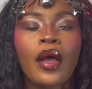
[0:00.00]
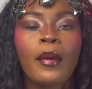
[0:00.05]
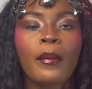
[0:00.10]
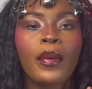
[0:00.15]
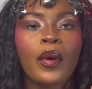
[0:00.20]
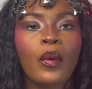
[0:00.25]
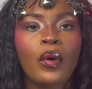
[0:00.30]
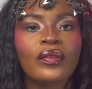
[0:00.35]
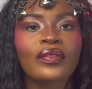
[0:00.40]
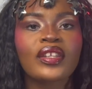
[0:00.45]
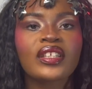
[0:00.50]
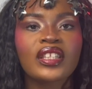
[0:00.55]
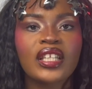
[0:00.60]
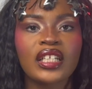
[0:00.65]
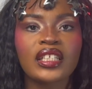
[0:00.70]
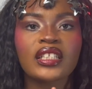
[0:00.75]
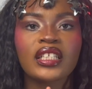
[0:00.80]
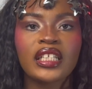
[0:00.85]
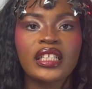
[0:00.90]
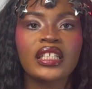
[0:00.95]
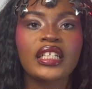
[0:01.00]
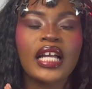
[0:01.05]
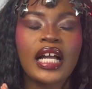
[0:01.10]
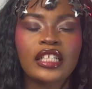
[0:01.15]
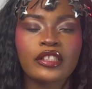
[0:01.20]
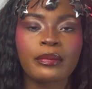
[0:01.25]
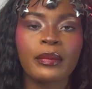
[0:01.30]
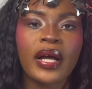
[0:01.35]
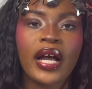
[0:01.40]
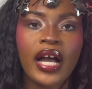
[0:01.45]
but one thing that did
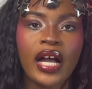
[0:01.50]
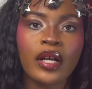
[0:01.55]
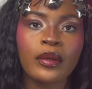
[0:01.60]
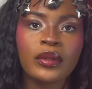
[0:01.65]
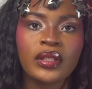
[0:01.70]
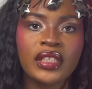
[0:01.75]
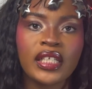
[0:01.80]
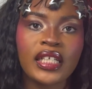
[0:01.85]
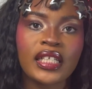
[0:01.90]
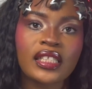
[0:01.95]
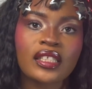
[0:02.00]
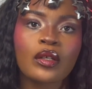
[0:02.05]
catch my eye with this